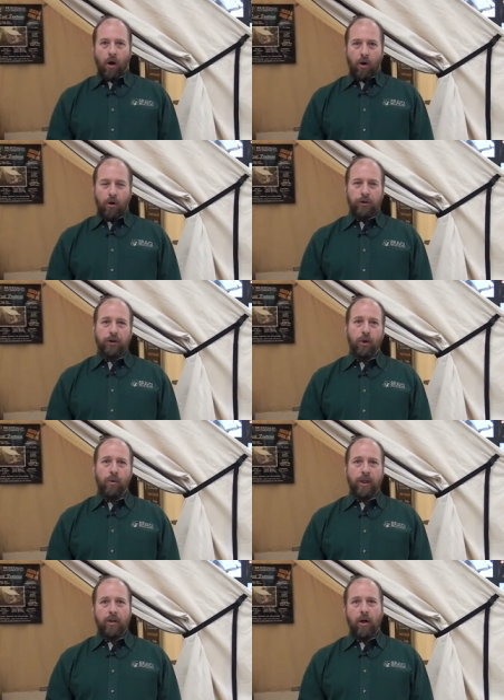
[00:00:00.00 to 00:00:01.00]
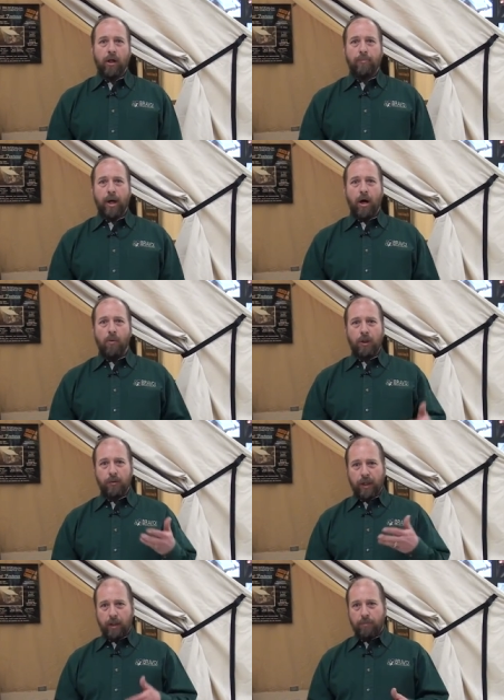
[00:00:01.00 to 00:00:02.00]
Also, we talk about
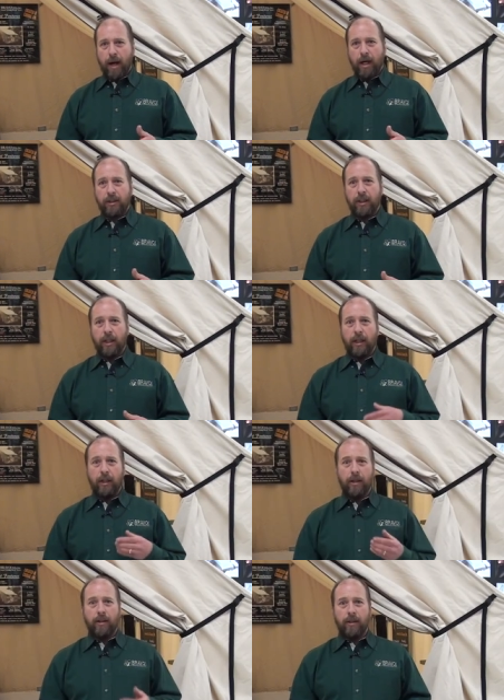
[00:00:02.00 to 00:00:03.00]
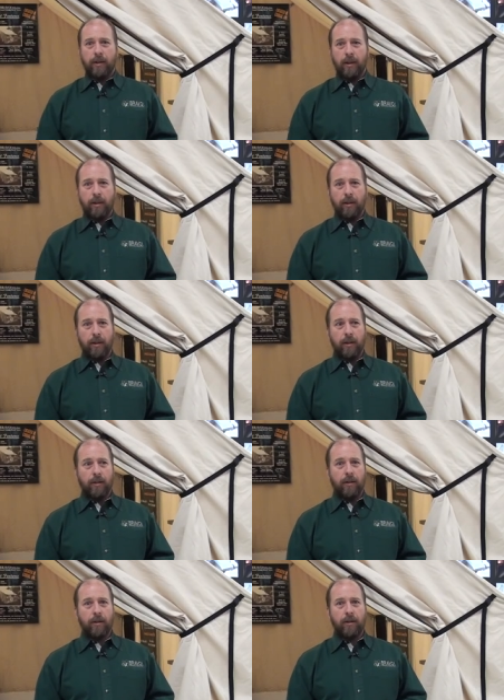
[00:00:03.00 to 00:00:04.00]
once we get past the, the,
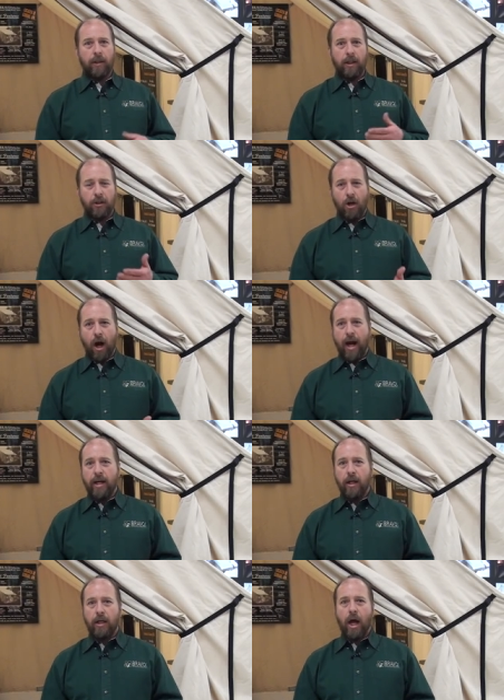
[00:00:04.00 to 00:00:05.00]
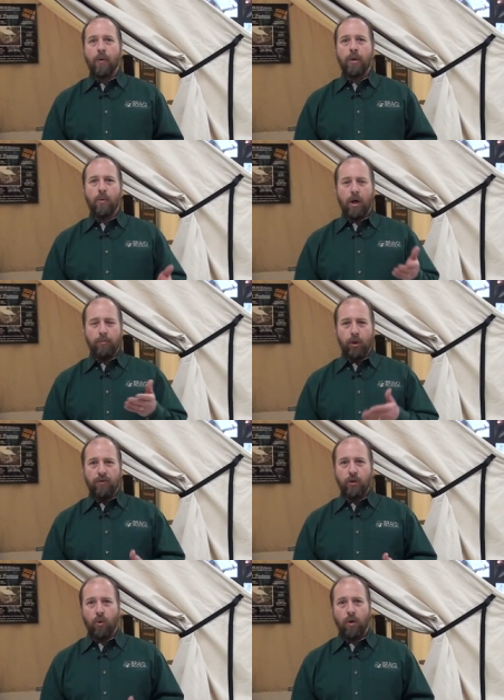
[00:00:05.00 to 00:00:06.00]
uh, the design, now we want to
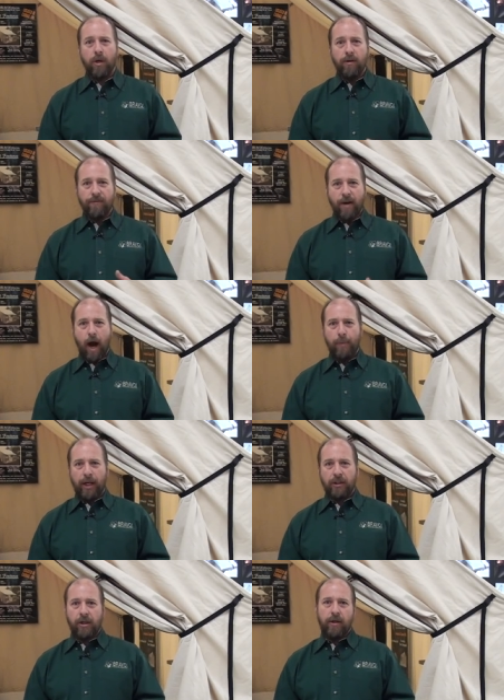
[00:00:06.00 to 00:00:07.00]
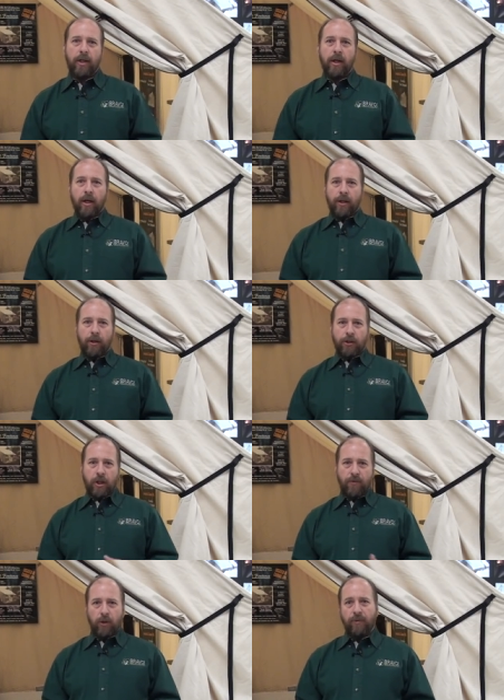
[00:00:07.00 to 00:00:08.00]
move toward fabrics. There are
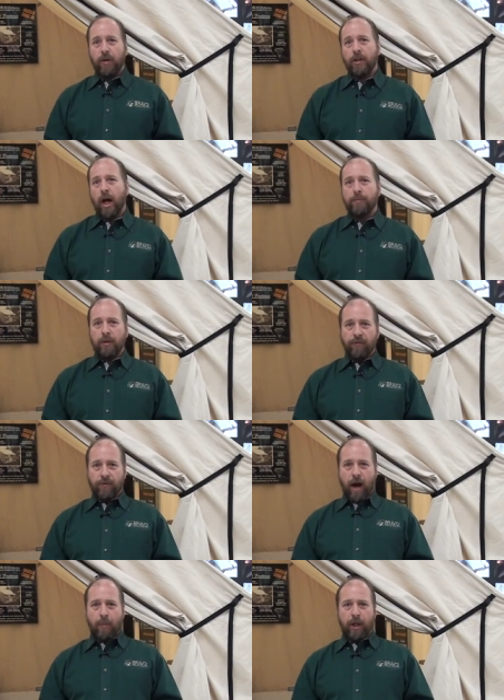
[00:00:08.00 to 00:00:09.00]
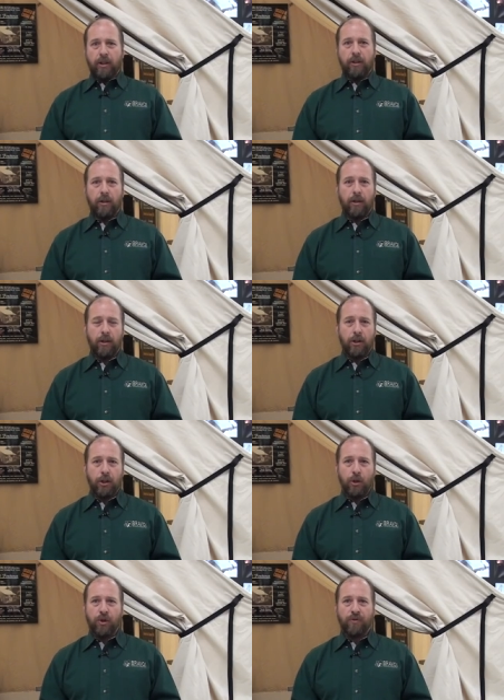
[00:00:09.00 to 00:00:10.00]
several different types of fabrics uh, to
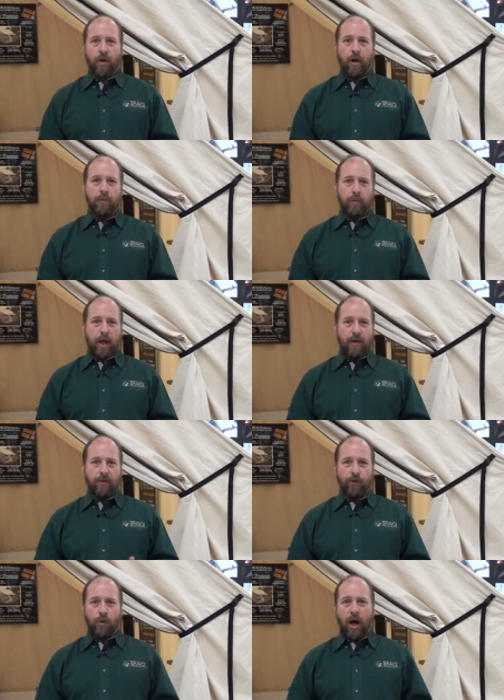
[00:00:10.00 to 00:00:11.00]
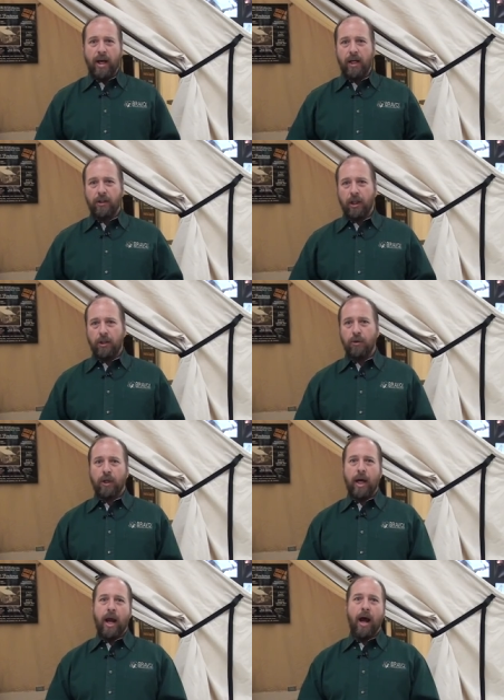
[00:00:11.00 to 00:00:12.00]
choose from. We have a variety of things you
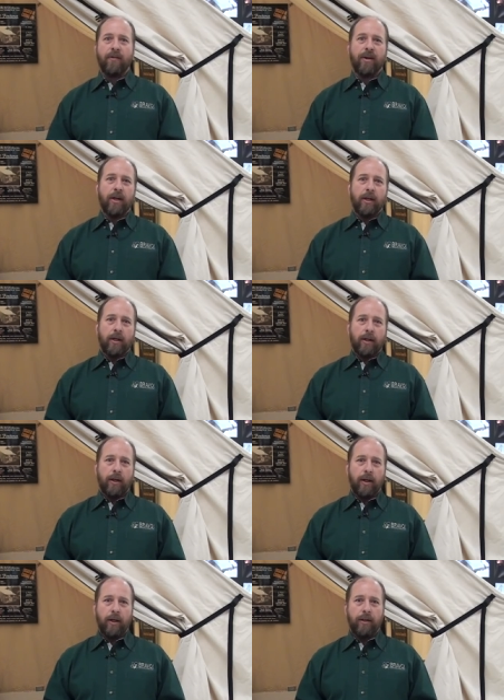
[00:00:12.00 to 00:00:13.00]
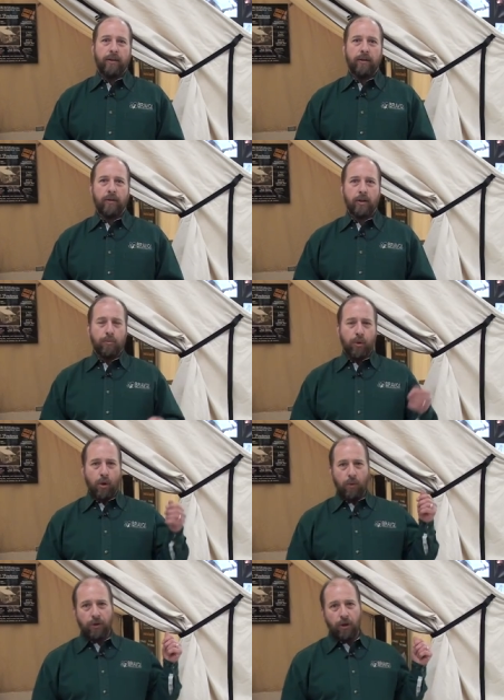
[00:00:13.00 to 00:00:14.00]
can have uh, to
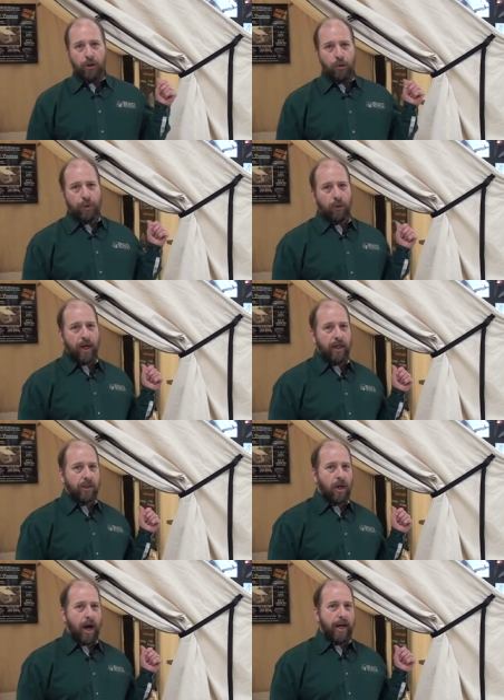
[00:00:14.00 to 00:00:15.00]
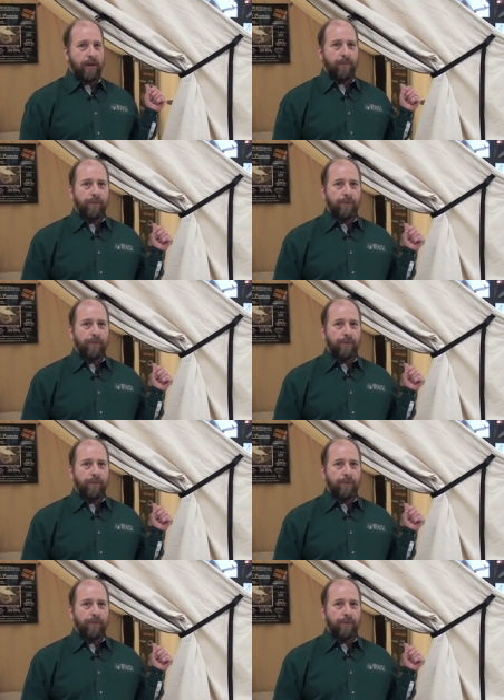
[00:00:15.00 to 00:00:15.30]
put with our super grade design.